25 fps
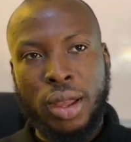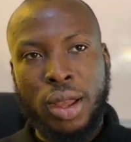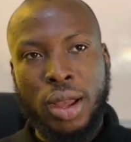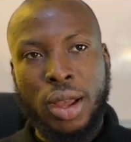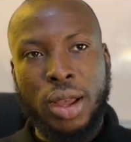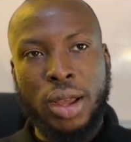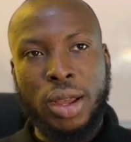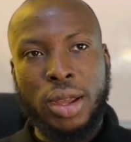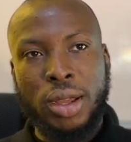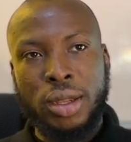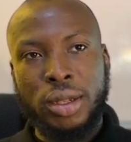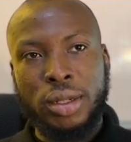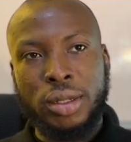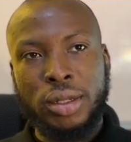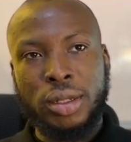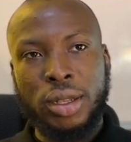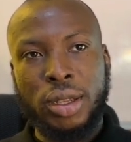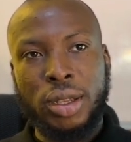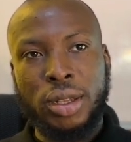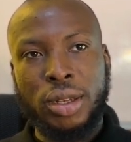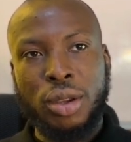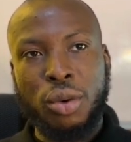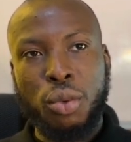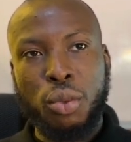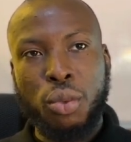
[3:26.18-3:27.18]
And
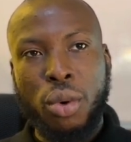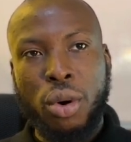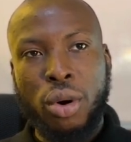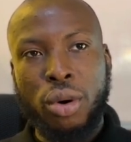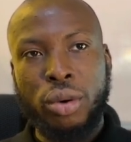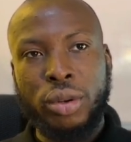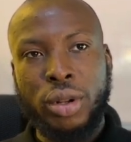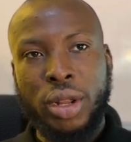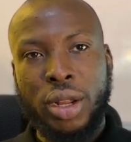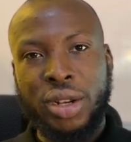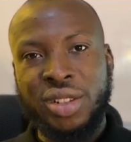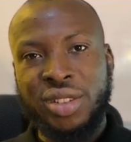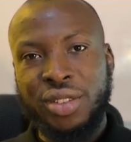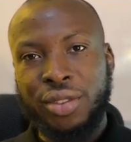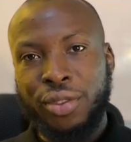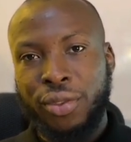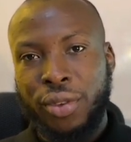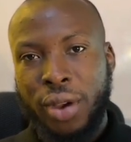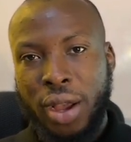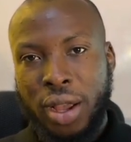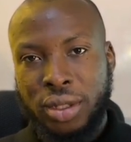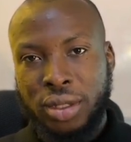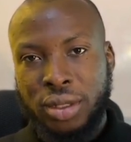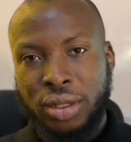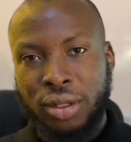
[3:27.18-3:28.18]
in a world that is
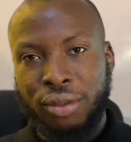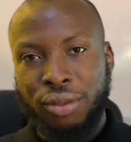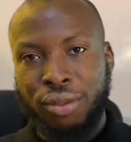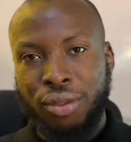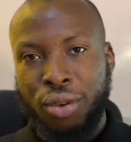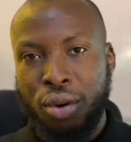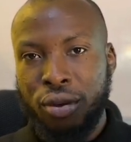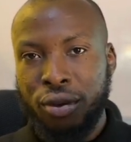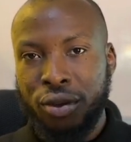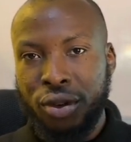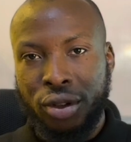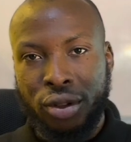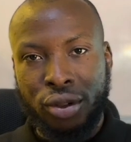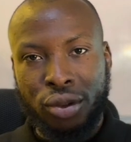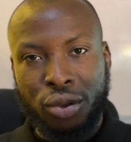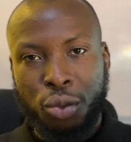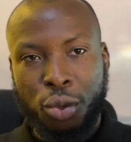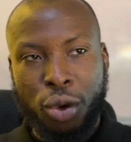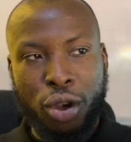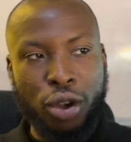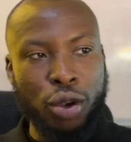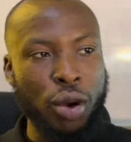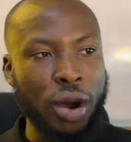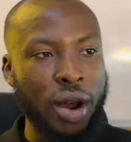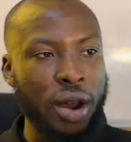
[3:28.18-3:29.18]
fast evolving,
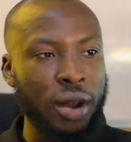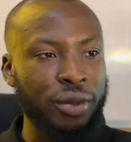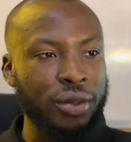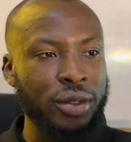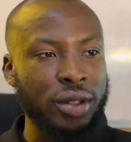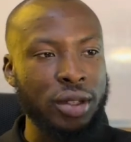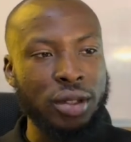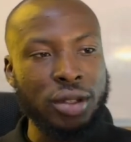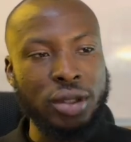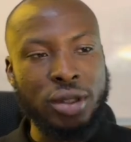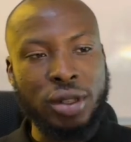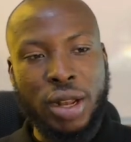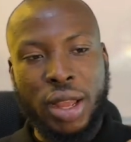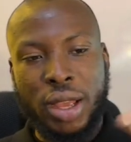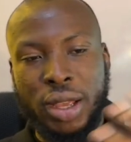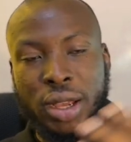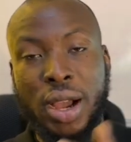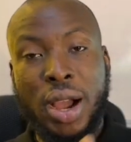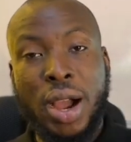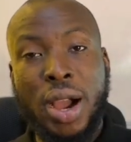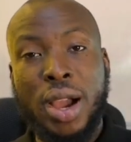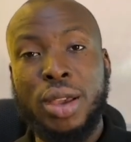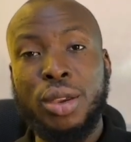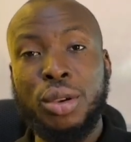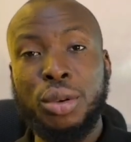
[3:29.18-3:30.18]
where you have things like
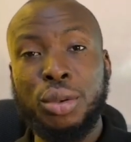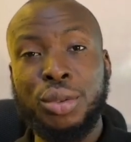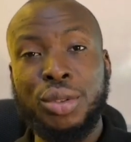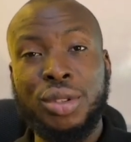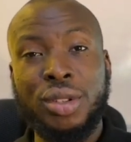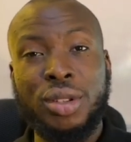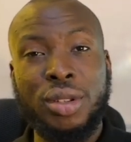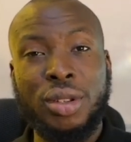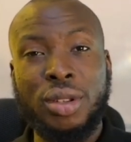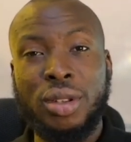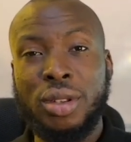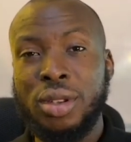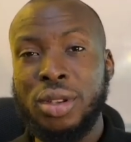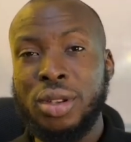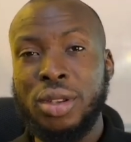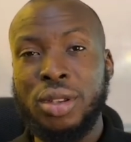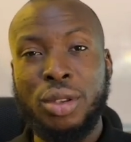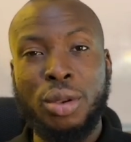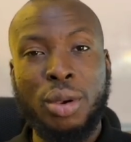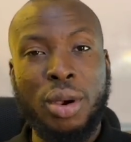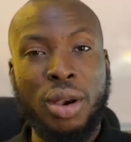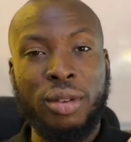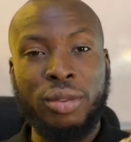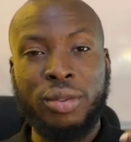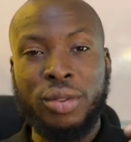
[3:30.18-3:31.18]
IoT,
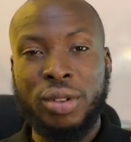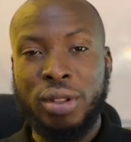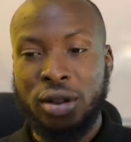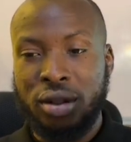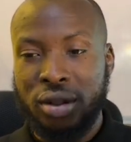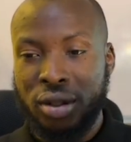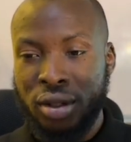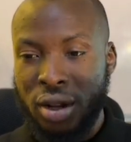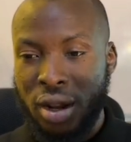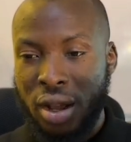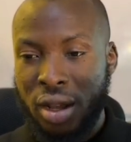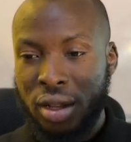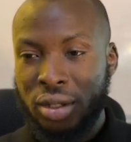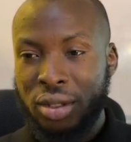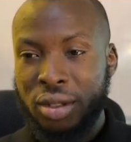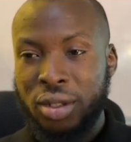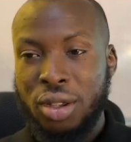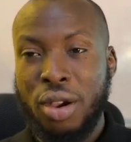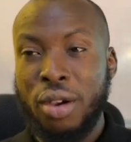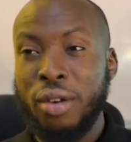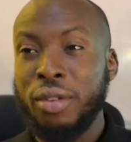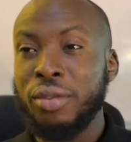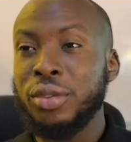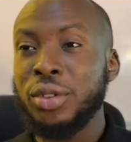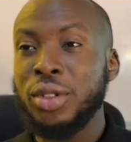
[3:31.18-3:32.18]
you have things like
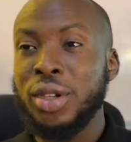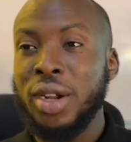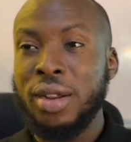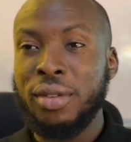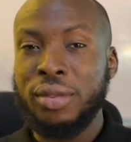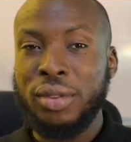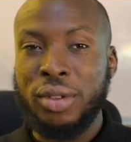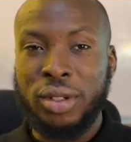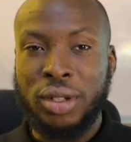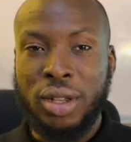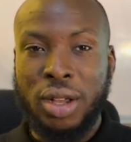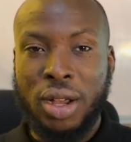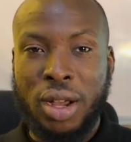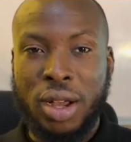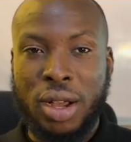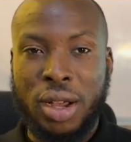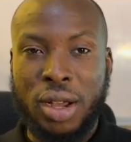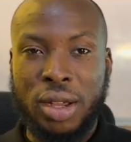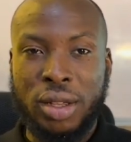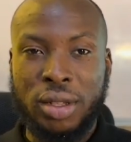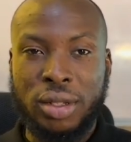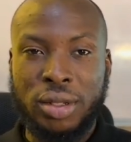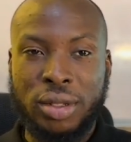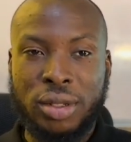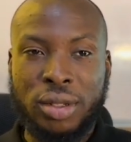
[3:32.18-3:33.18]
self-driving
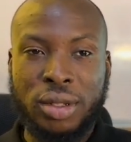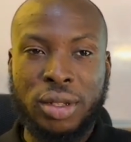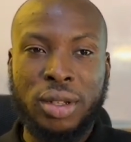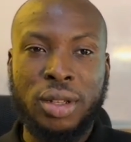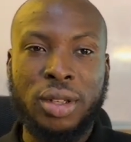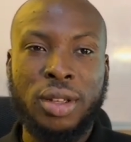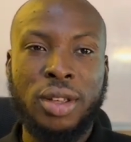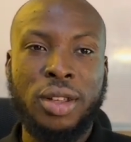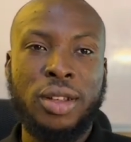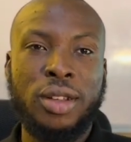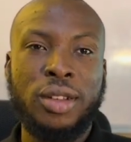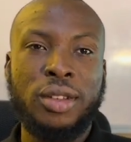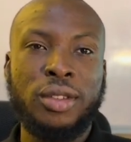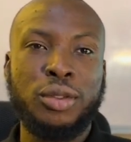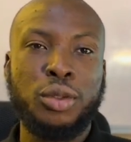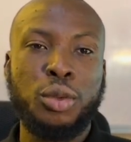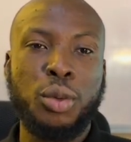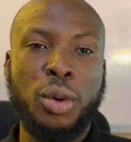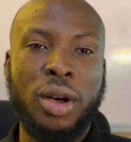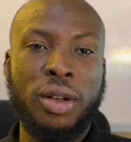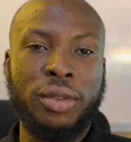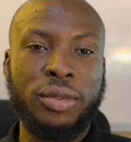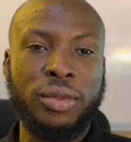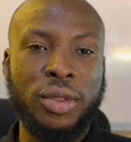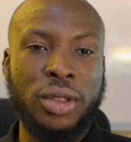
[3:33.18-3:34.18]
cars,
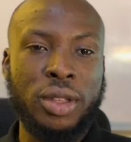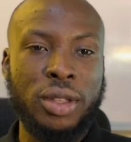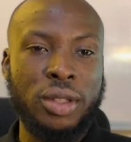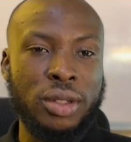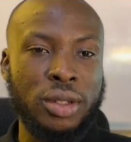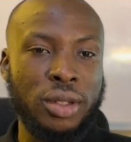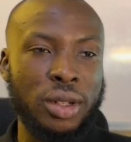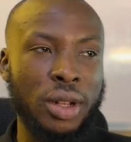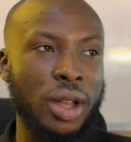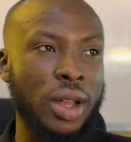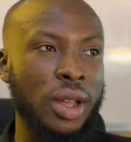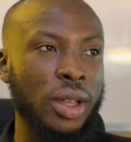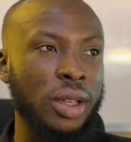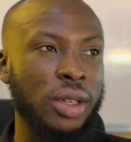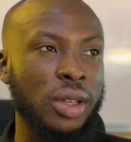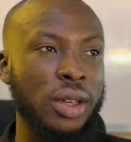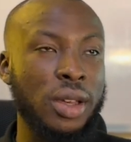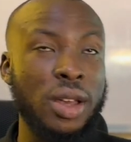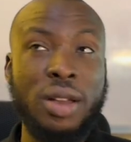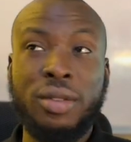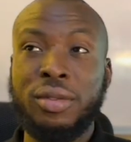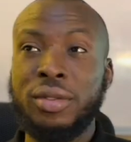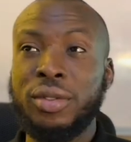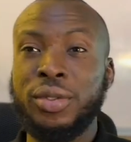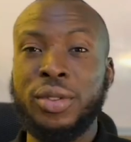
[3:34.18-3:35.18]
you have things like
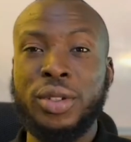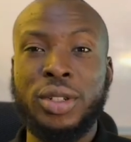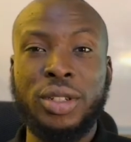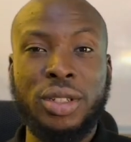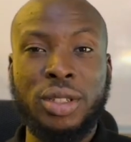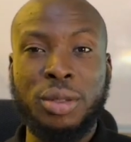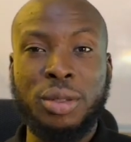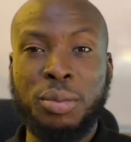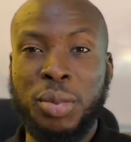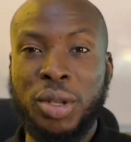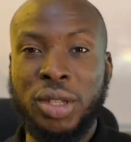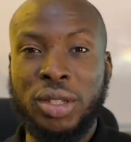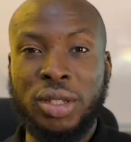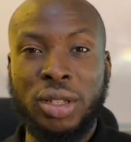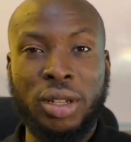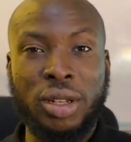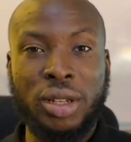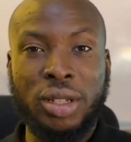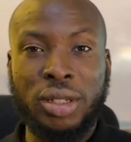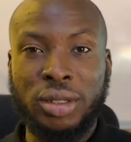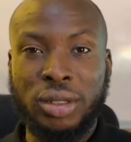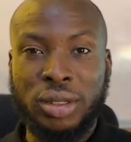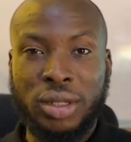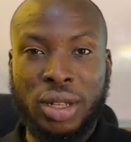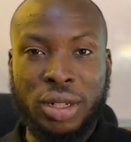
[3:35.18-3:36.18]
everything is
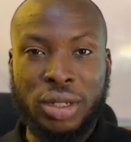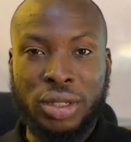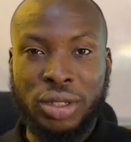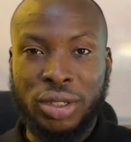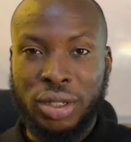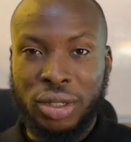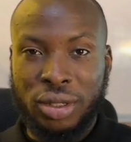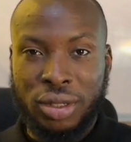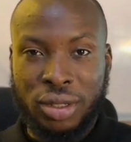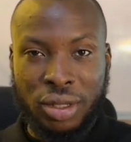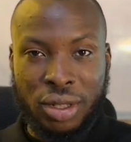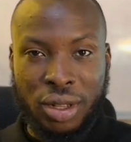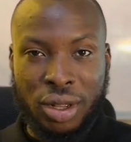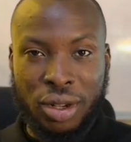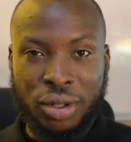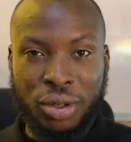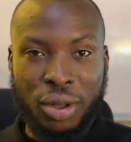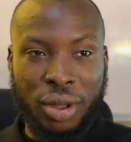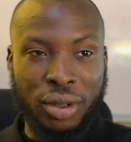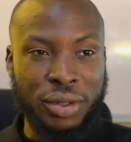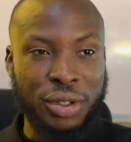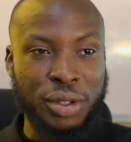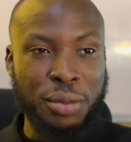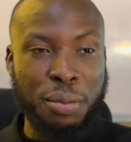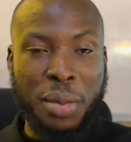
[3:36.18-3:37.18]
basically intelligent now. You
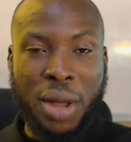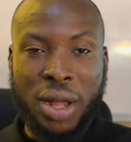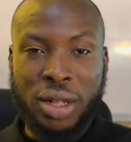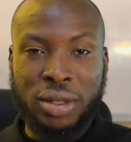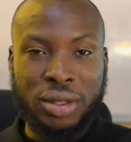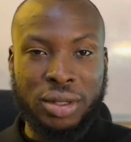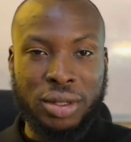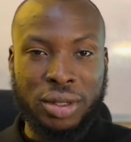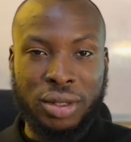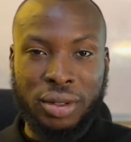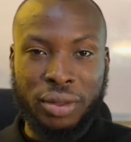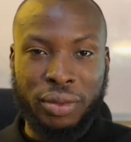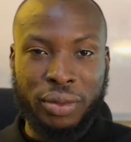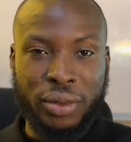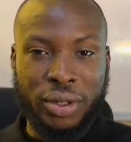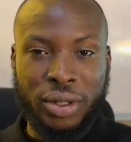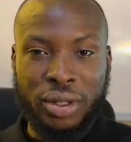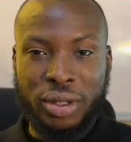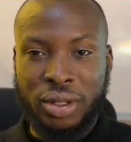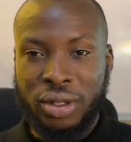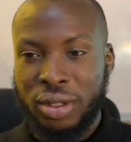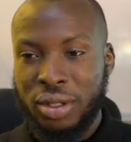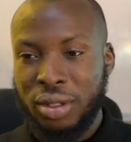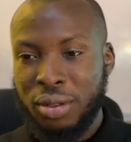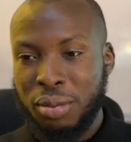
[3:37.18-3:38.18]
have smart
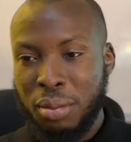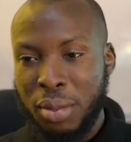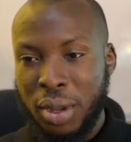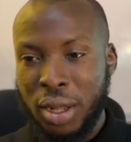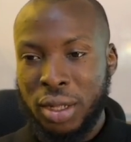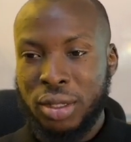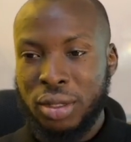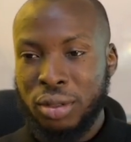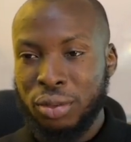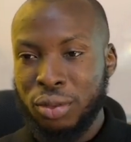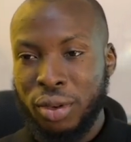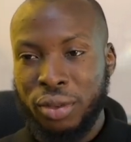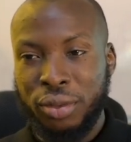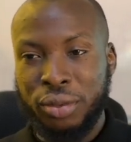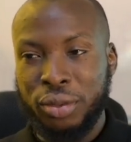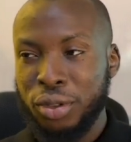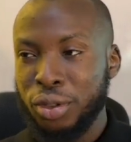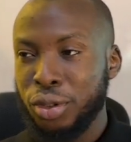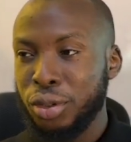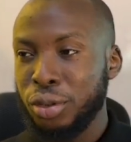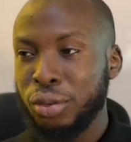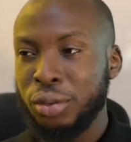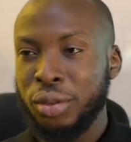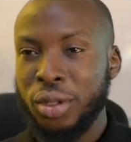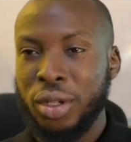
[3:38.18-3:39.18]
TVs, smart
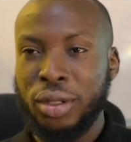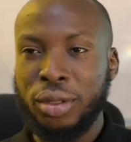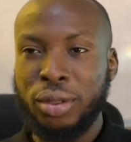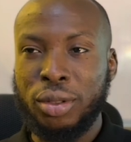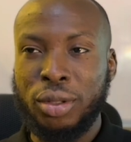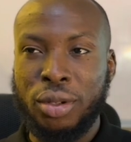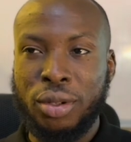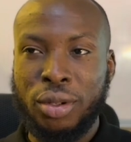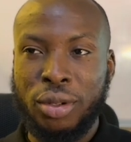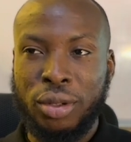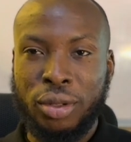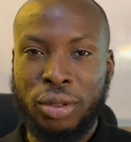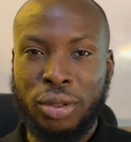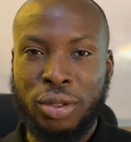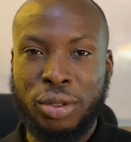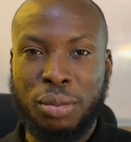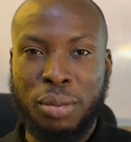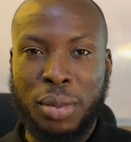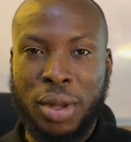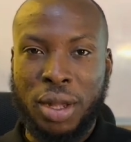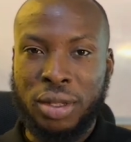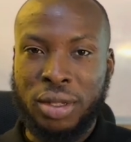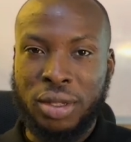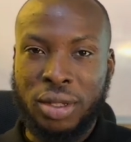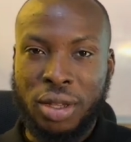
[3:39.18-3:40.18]
refrigerators,
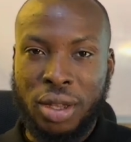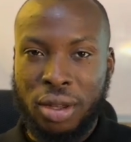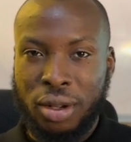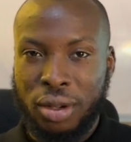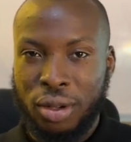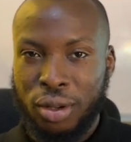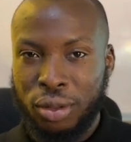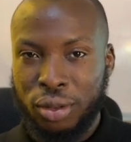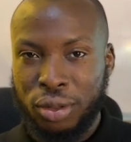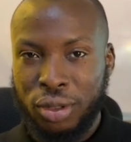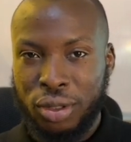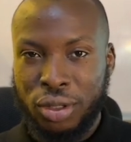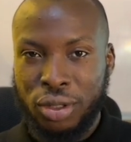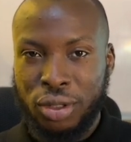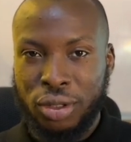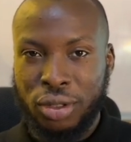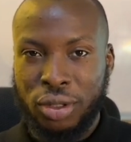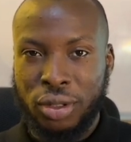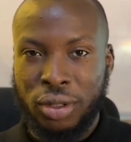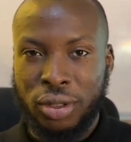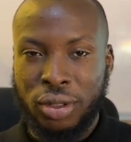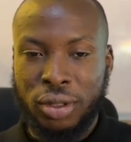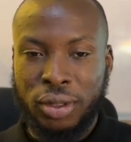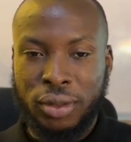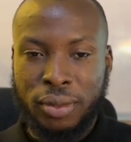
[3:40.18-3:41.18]
smart air
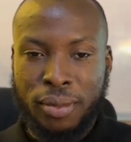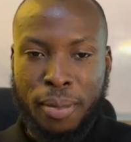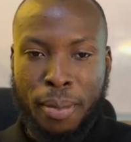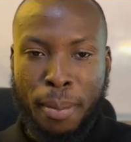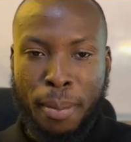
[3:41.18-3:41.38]
condition.